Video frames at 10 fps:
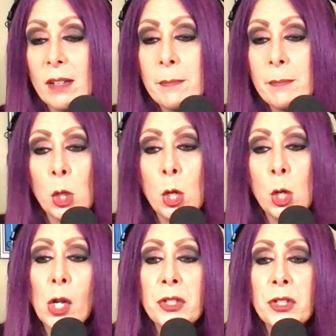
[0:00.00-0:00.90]
Mr.
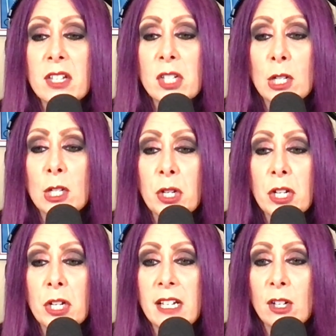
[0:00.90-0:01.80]
Cole says, looks
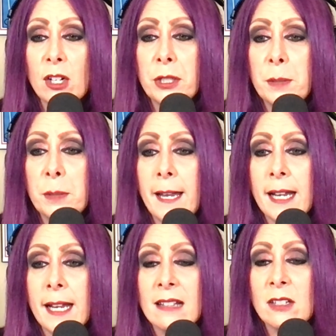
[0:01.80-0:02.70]
good here, good
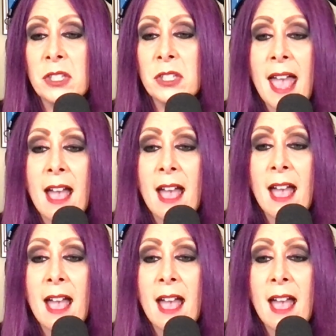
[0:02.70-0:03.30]
pick and sound,